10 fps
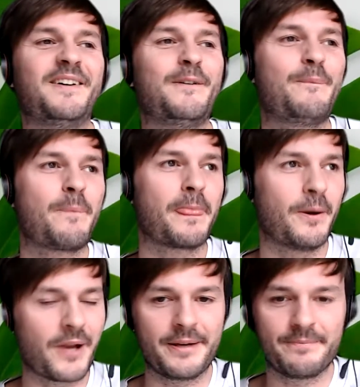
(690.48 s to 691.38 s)
um,
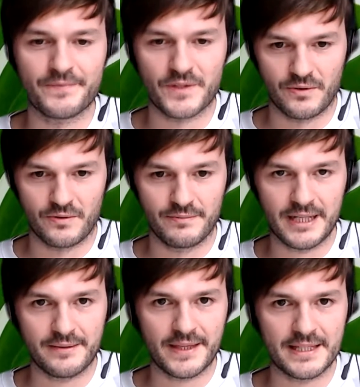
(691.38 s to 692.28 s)
okay, so
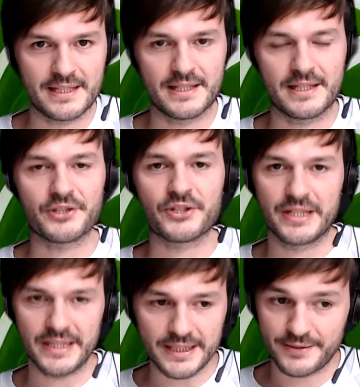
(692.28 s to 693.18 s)
yeah, that's
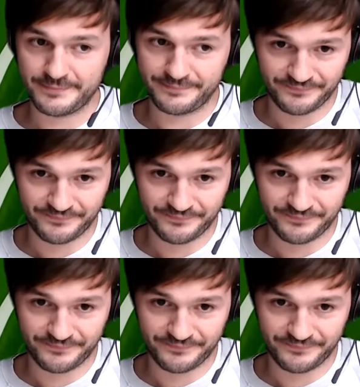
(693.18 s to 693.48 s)
essentially it.